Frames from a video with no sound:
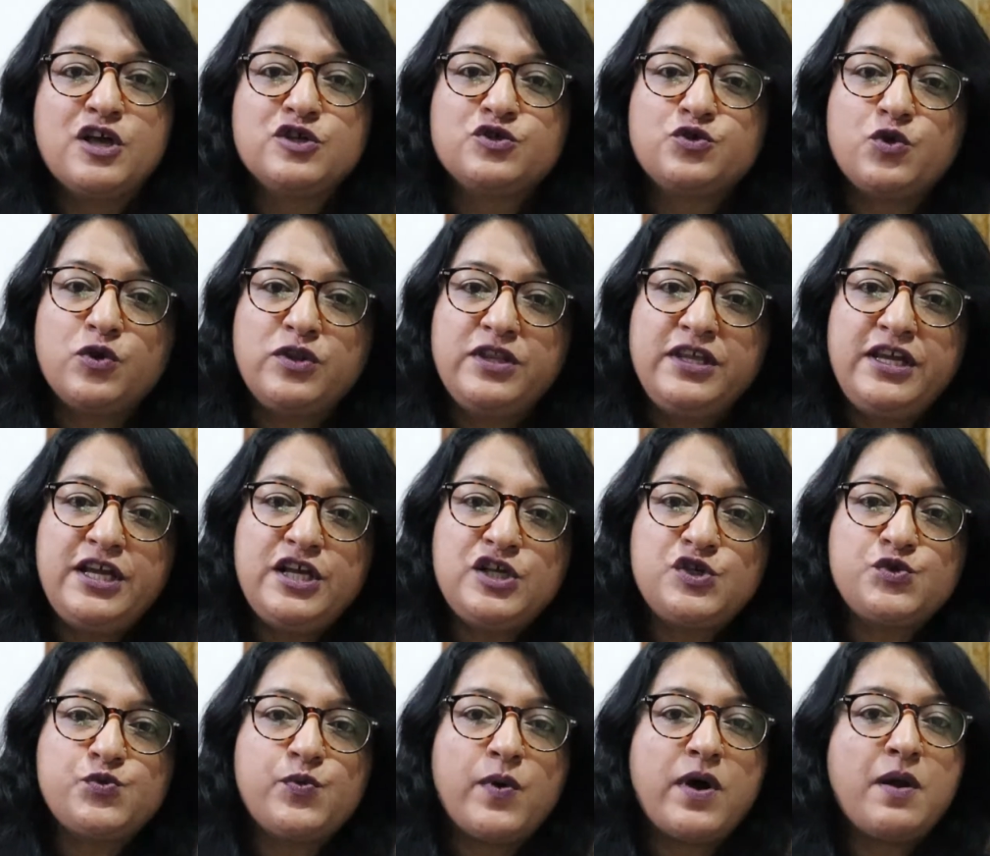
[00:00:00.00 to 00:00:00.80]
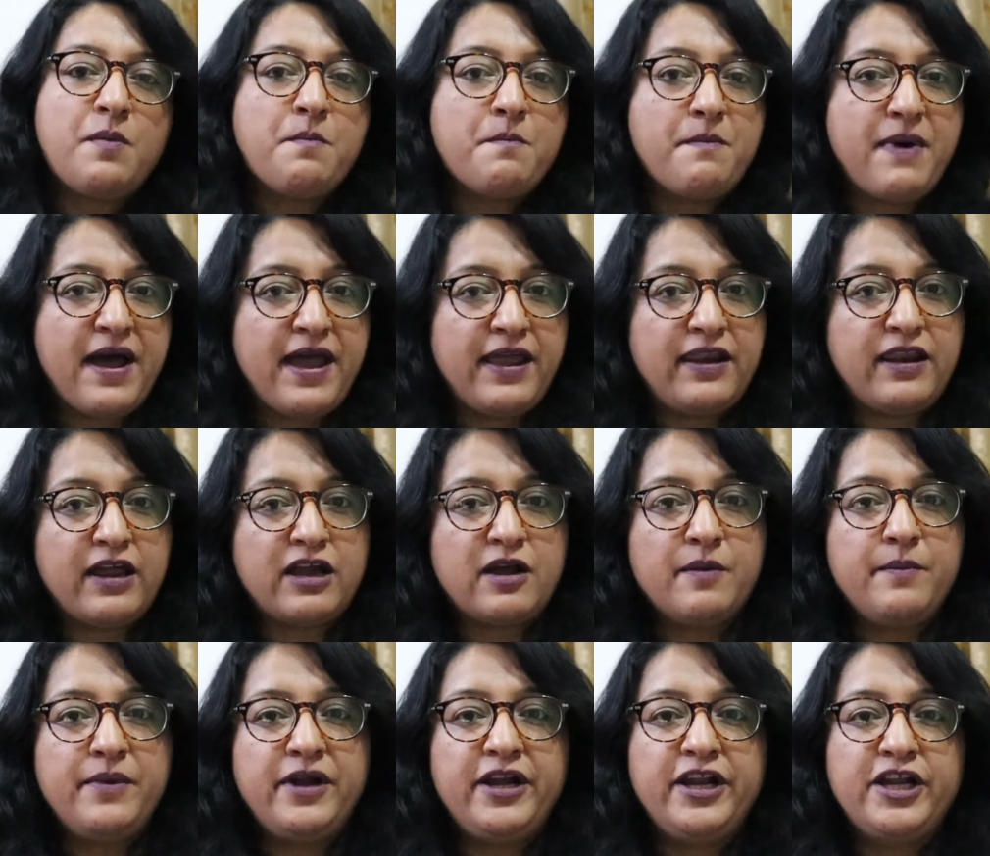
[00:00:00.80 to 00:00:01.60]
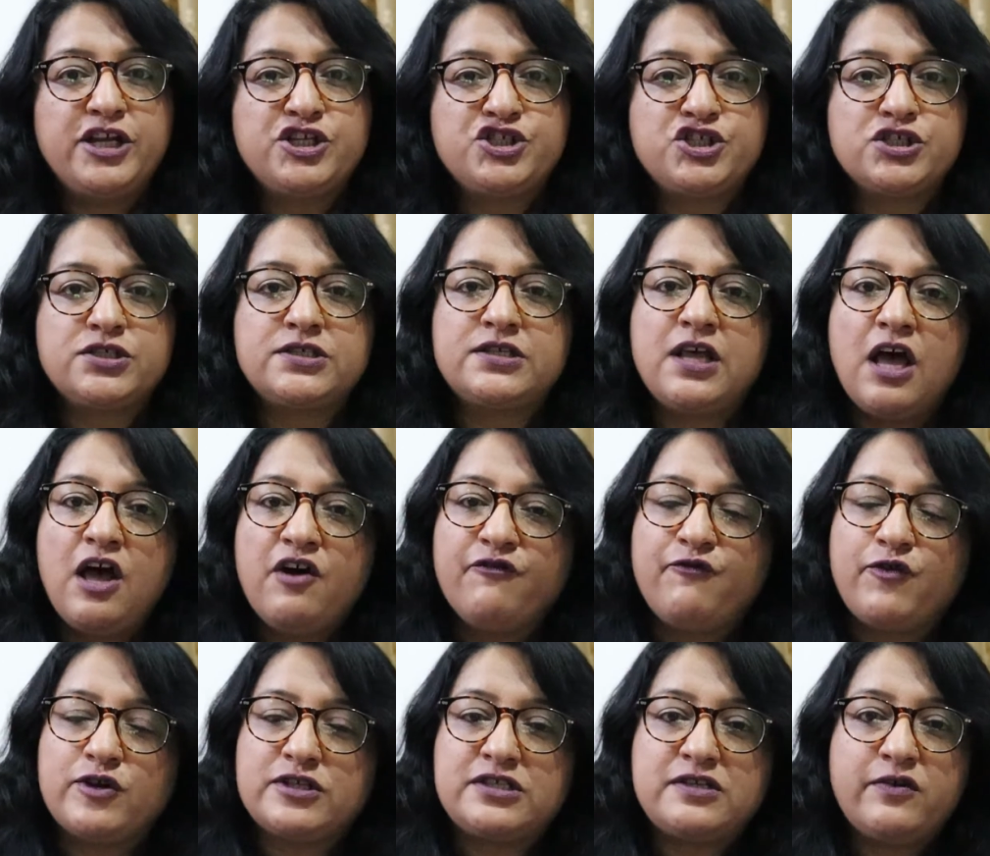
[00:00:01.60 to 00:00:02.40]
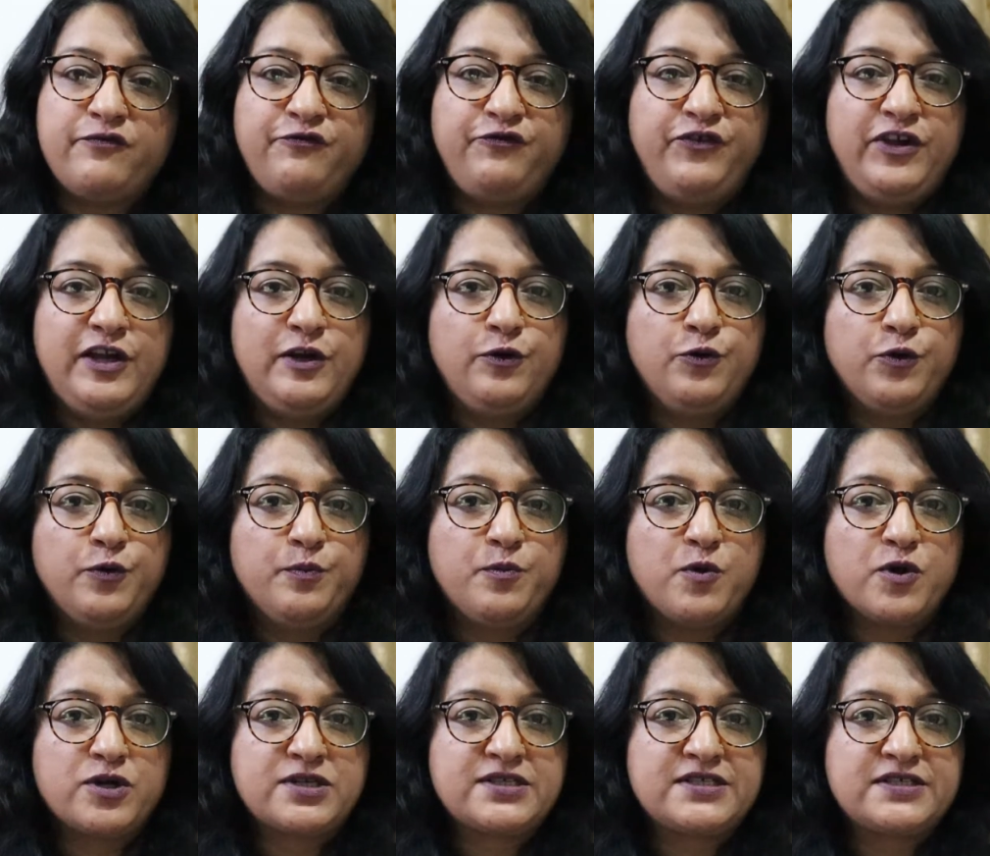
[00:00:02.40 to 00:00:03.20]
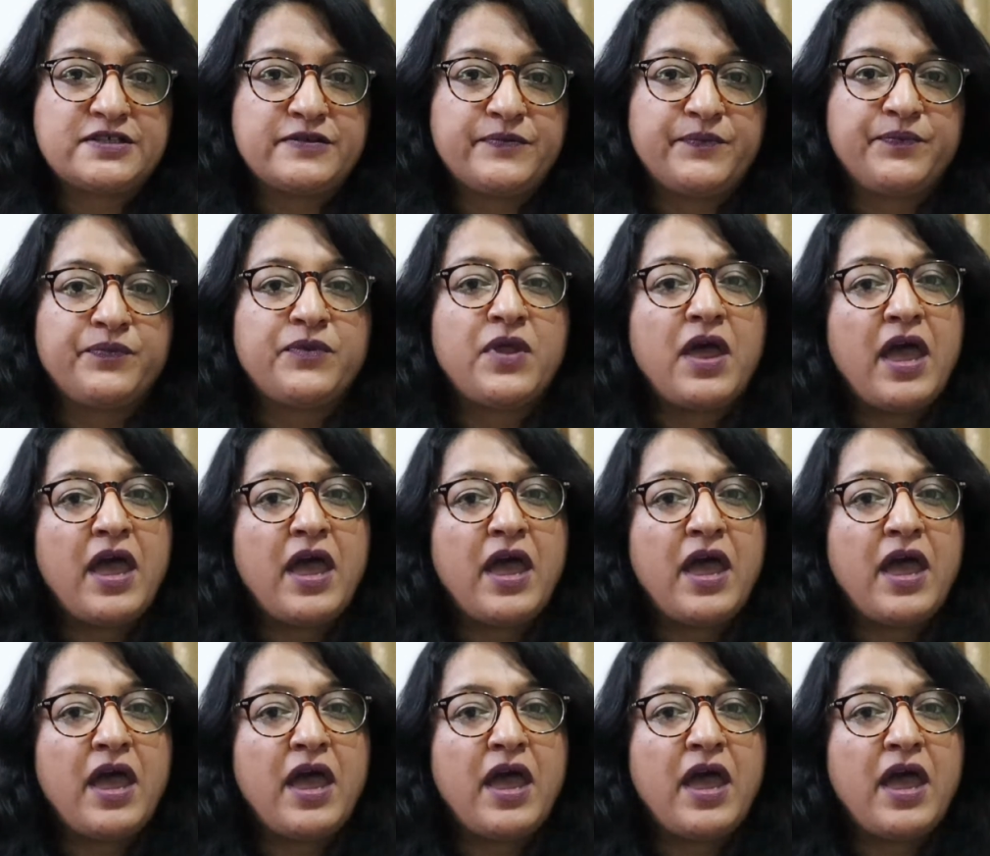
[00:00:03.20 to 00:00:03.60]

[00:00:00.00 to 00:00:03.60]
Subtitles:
So these were my recommendations for some feel-good books.